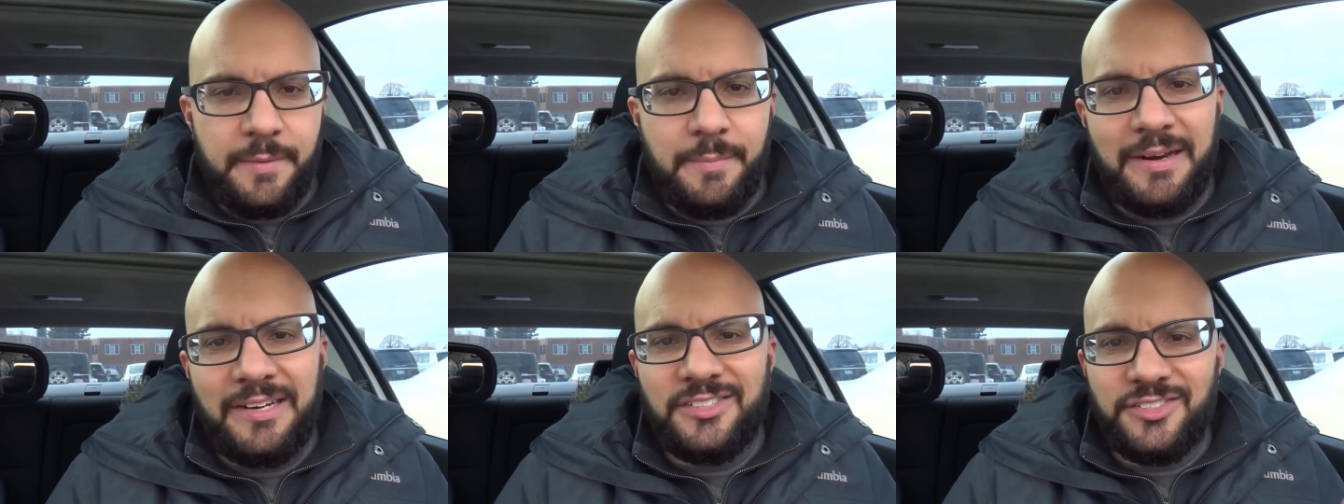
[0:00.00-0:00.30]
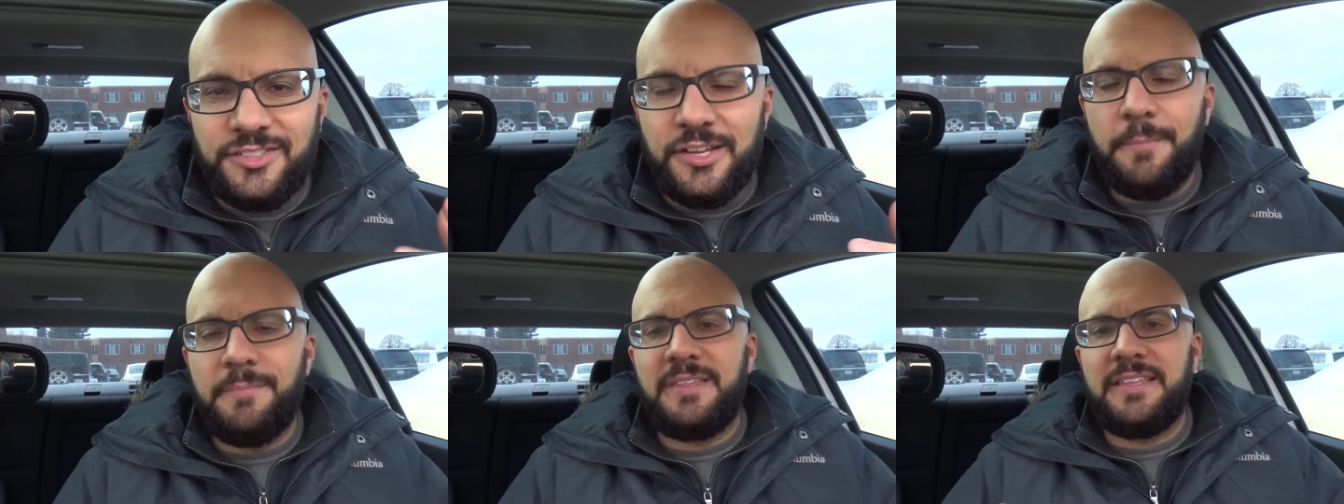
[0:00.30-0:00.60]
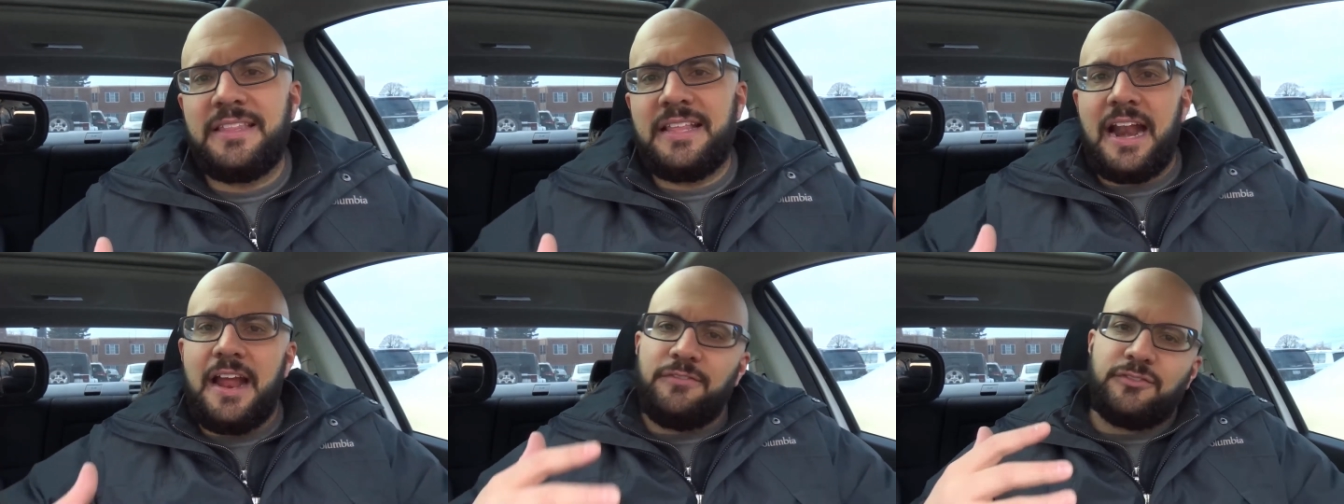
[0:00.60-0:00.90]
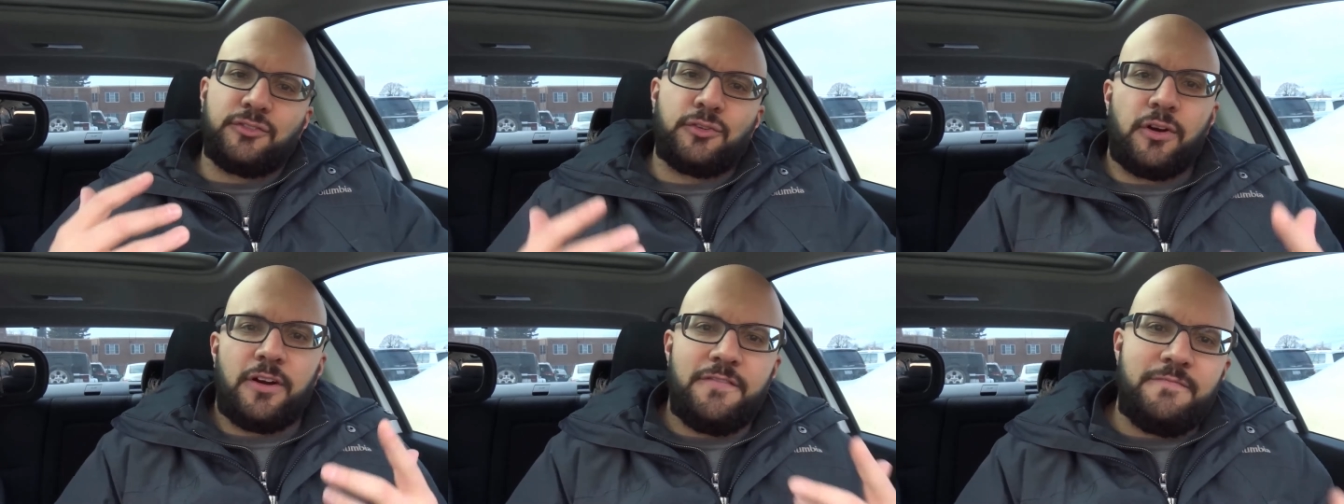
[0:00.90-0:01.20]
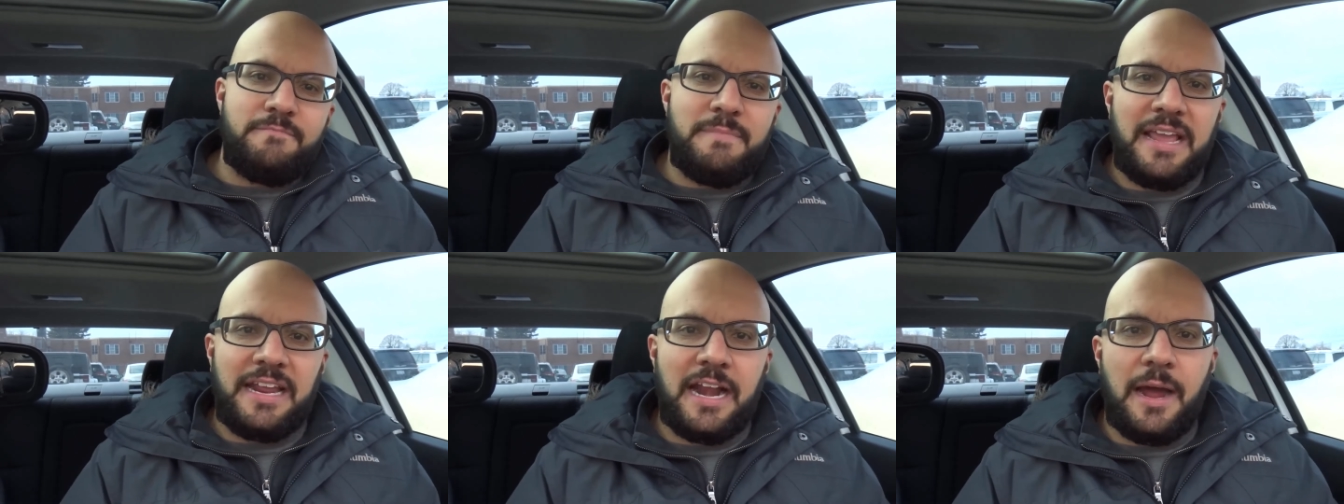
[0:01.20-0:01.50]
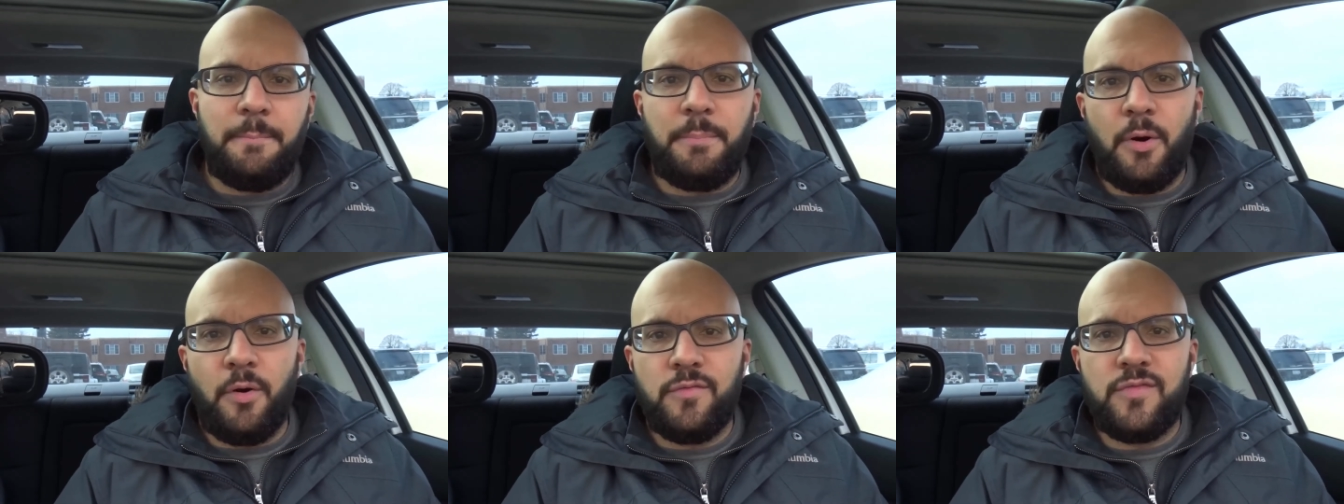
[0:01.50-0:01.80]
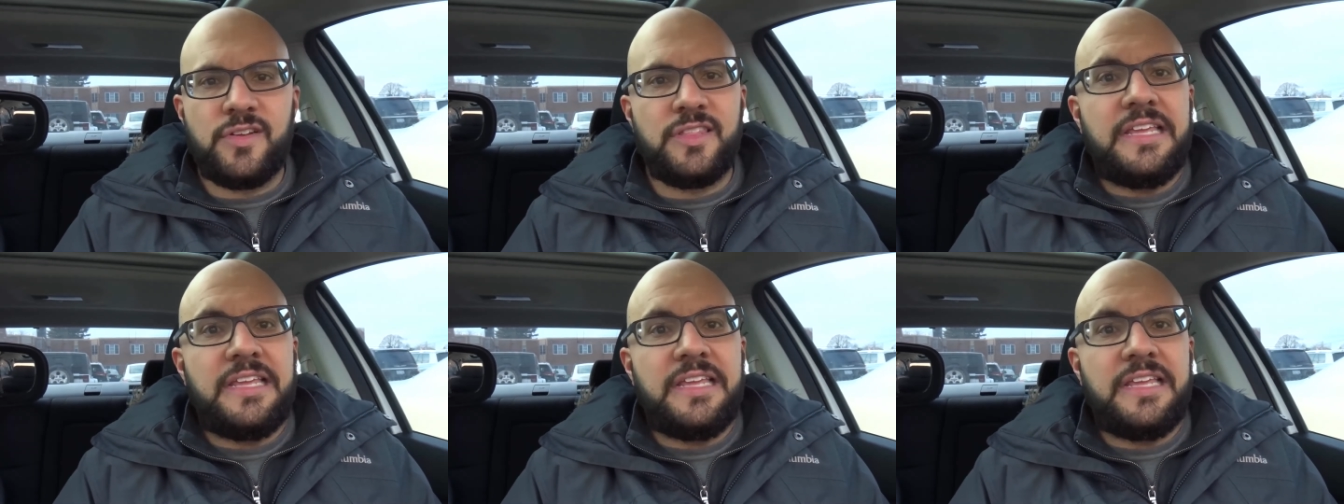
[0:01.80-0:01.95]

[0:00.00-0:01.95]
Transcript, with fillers: but it's something that I've sort of made up over